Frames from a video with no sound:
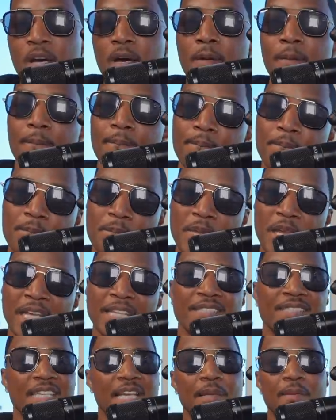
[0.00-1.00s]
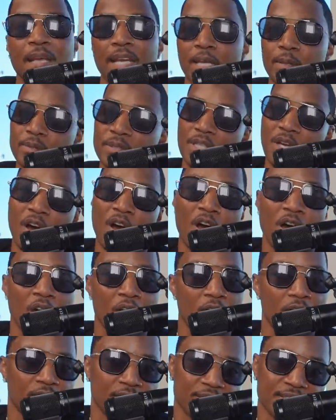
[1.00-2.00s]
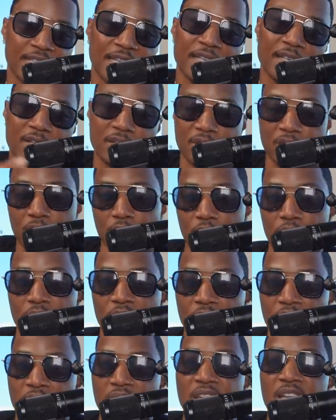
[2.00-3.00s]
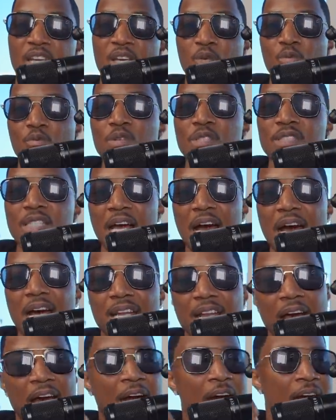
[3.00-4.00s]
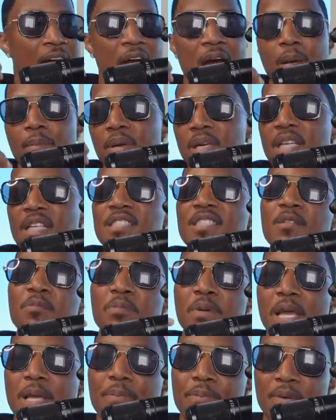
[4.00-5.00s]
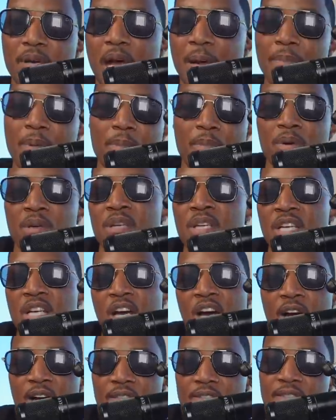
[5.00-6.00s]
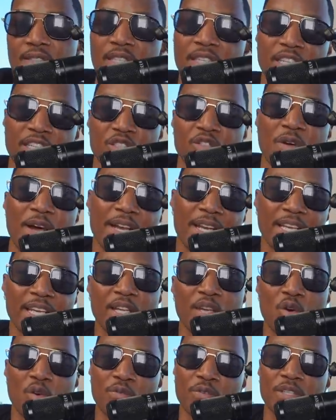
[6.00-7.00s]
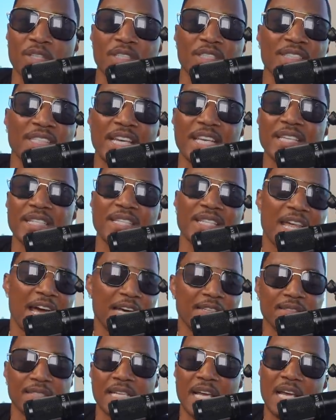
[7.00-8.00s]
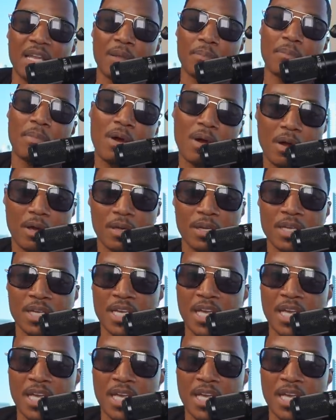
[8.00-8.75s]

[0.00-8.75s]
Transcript: up, it seemed like it was the hardest thing to do was how, how I'm gonna get some paper. I remember hustling and trying to get over a ten thousand dollar mark.